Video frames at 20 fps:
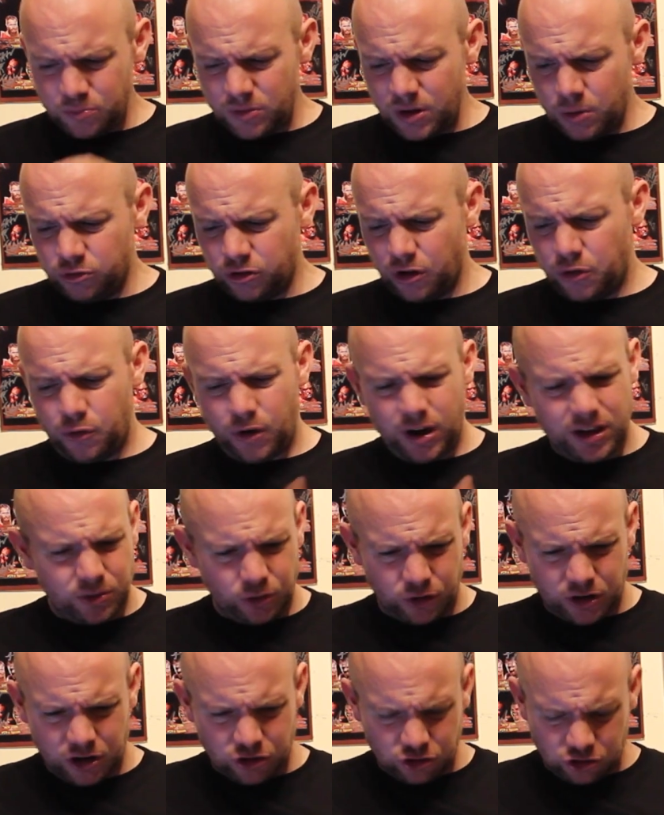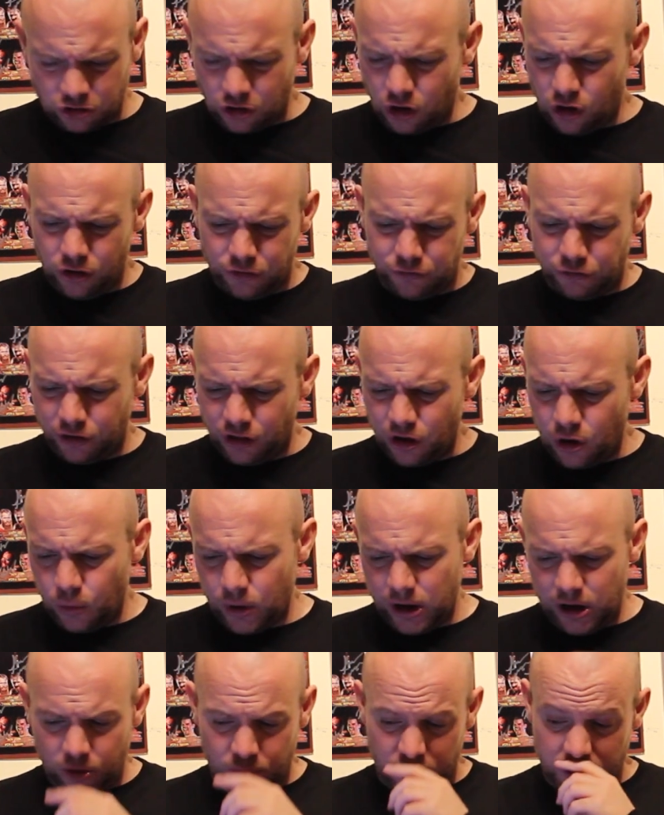It was out the ring. They were kind of stalling for a little
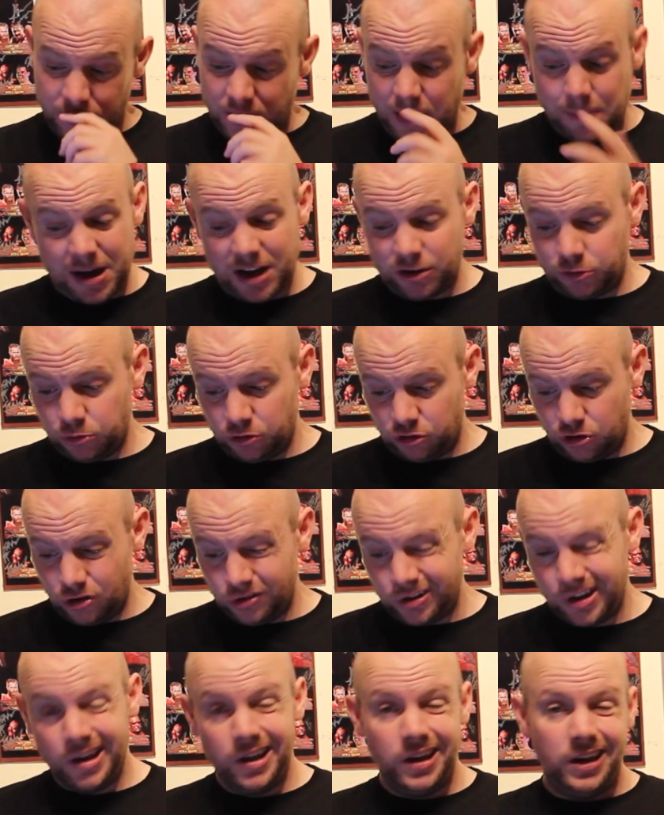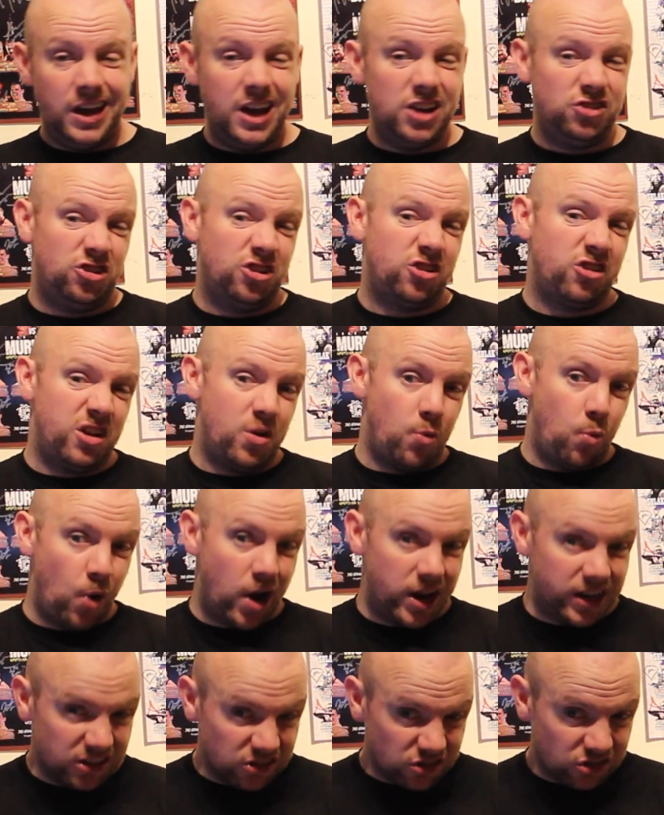while, but that match was good. AJ Gray
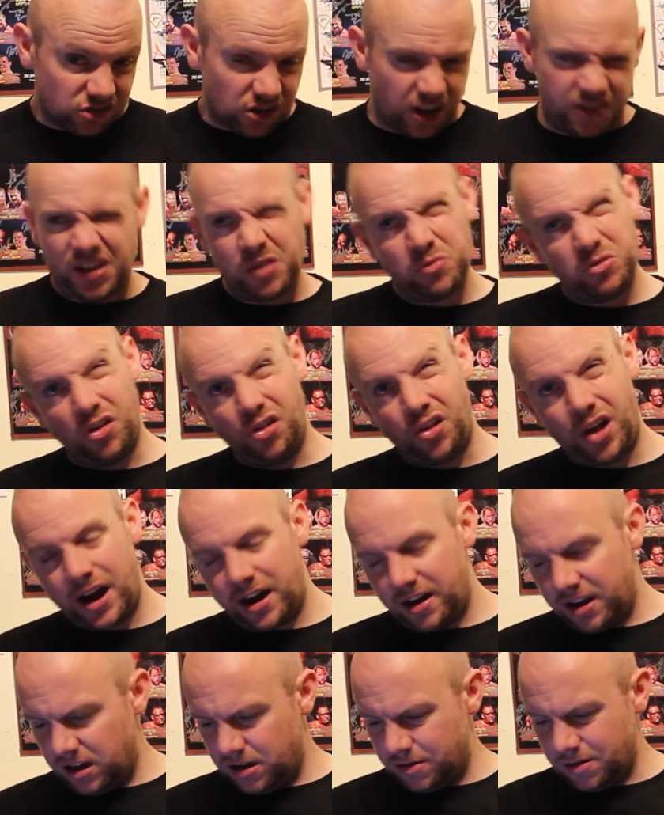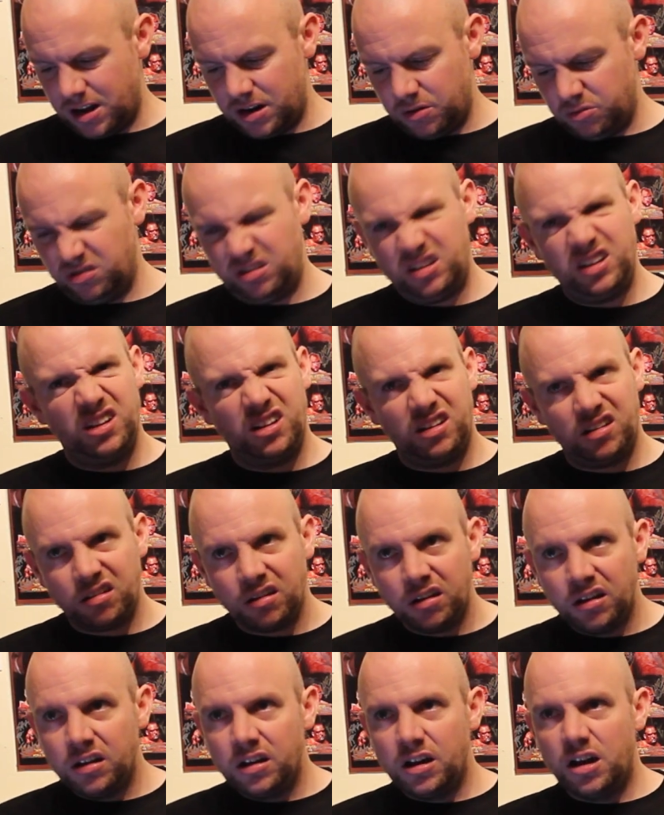wins, I think, with a lariat, and I was like, ugh.
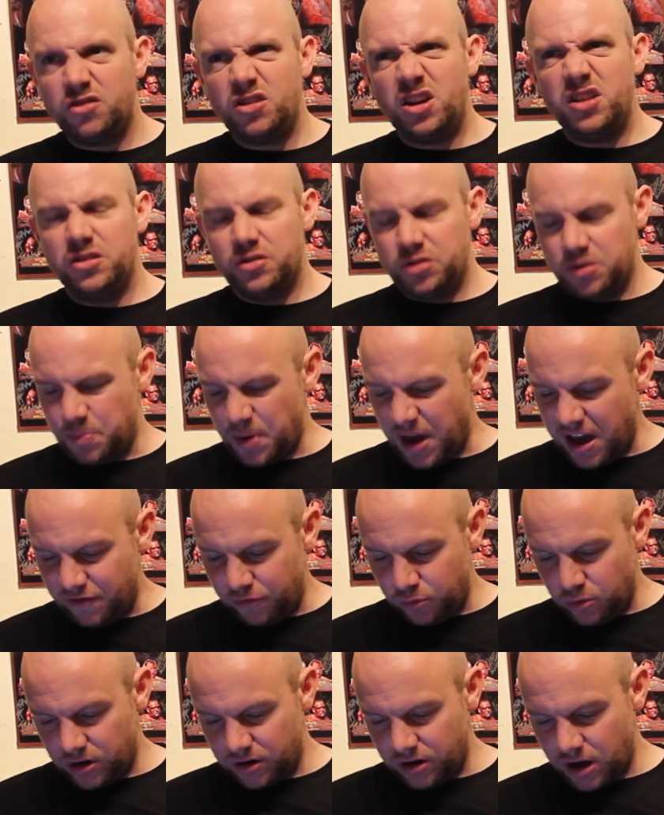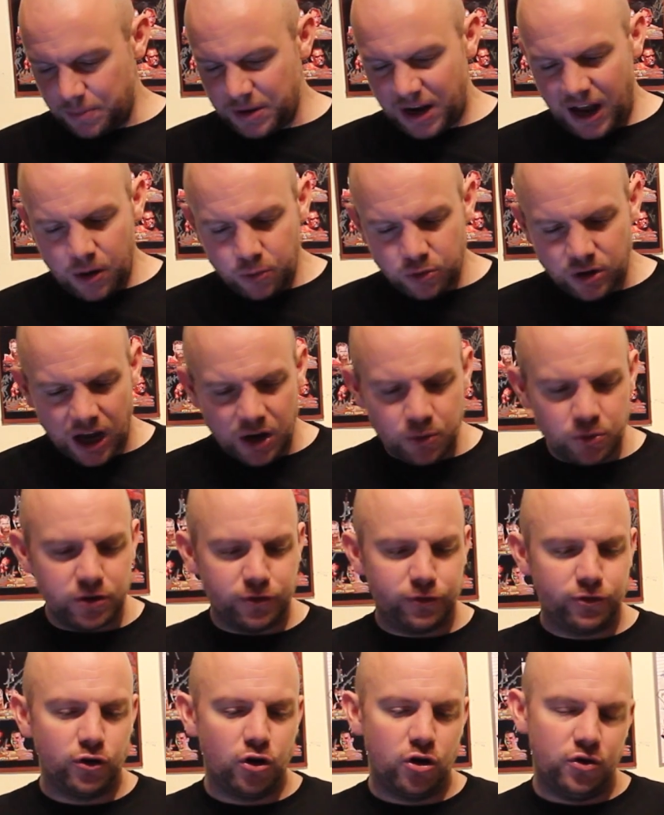I'd rather the Bev one. I mean, I would
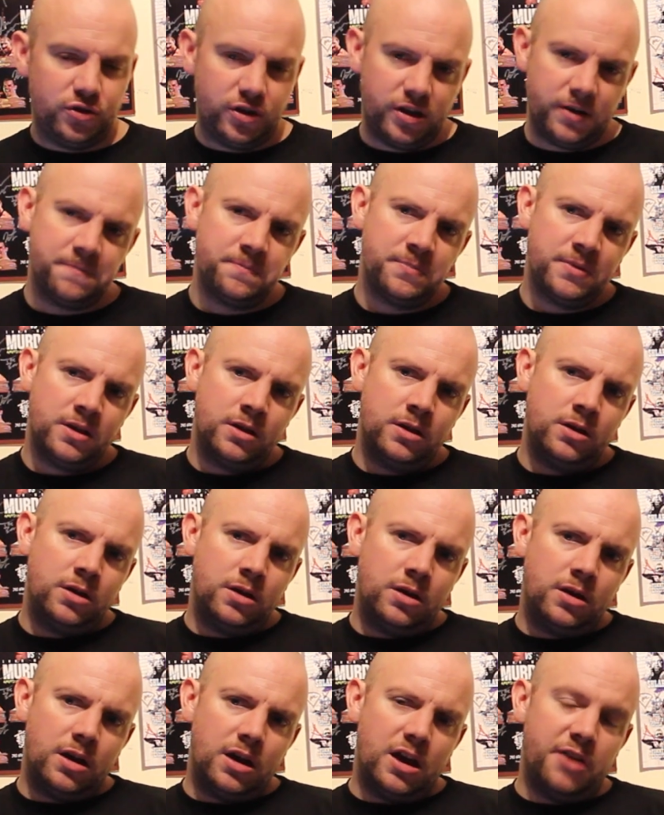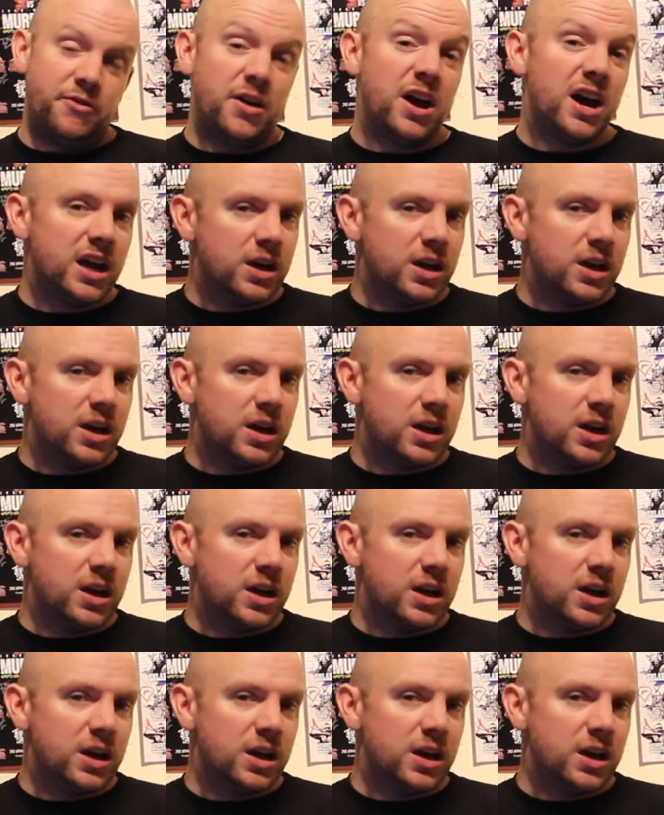have thought that if